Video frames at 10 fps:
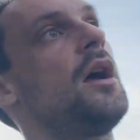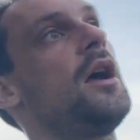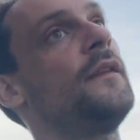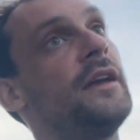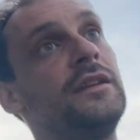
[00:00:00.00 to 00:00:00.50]

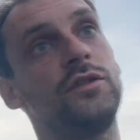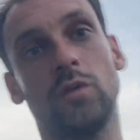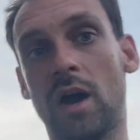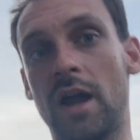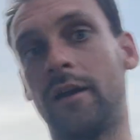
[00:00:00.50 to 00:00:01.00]
and I need to
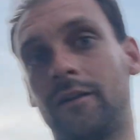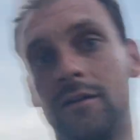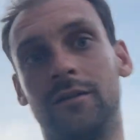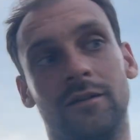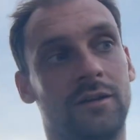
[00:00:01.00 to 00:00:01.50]
hire
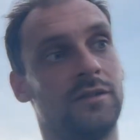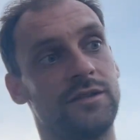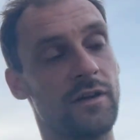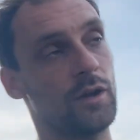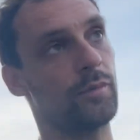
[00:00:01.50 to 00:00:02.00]

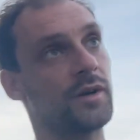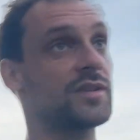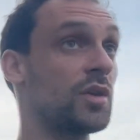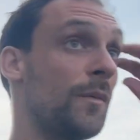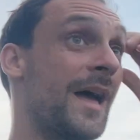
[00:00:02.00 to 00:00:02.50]
developers.
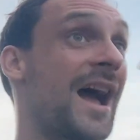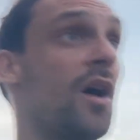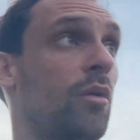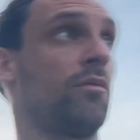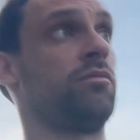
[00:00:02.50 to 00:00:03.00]
So
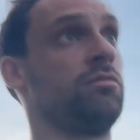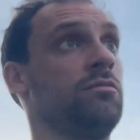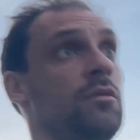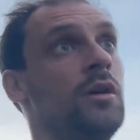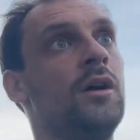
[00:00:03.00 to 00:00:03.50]
now
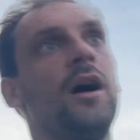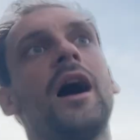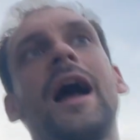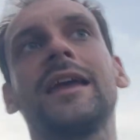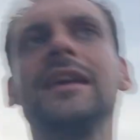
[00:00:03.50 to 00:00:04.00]

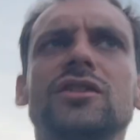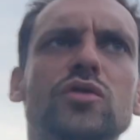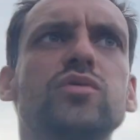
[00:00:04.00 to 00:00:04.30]
I can do